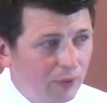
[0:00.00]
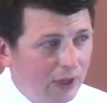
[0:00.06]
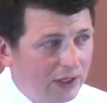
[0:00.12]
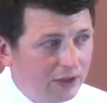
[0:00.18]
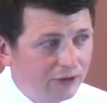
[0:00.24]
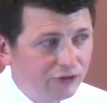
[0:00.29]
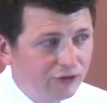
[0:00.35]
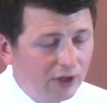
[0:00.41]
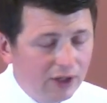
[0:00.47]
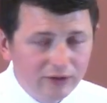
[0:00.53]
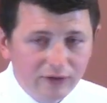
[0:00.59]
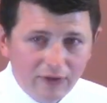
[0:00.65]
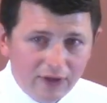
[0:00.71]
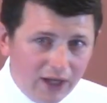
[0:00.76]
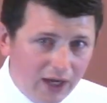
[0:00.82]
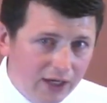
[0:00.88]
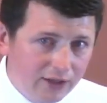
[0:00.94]
weeks into
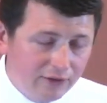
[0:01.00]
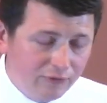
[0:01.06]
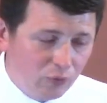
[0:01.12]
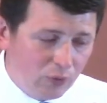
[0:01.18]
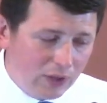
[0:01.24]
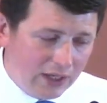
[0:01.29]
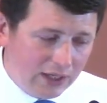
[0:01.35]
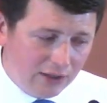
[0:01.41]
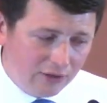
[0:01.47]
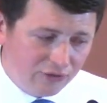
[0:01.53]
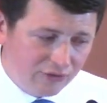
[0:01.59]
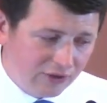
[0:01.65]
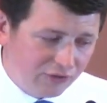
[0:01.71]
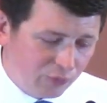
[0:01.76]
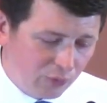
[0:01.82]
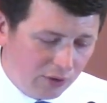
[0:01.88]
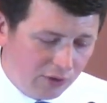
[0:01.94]
the kind of ways
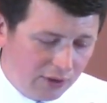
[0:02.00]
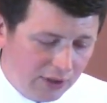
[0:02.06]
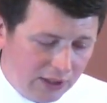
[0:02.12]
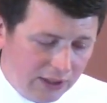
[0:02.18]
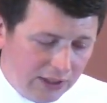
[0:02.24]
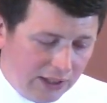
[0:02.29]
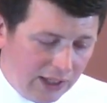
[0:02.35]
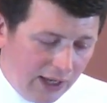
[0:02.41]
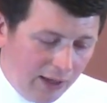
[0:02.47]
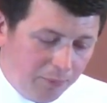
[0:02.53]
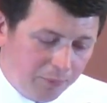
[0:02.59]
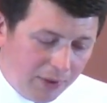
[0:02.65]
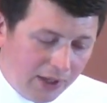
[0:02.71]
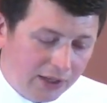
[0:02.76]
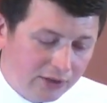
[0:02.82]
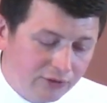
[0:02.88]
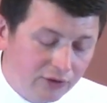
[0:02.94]
this will
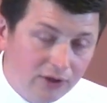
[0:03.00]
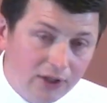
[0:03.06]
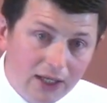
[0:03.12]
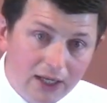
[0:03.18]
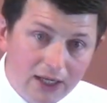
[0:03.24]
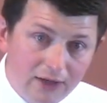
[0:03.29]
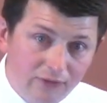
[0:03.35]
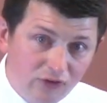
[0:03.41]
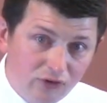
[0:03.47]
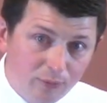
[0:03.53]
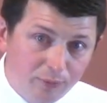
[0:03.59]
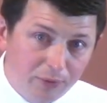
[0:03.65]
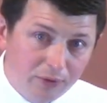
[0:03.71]
impact our lives.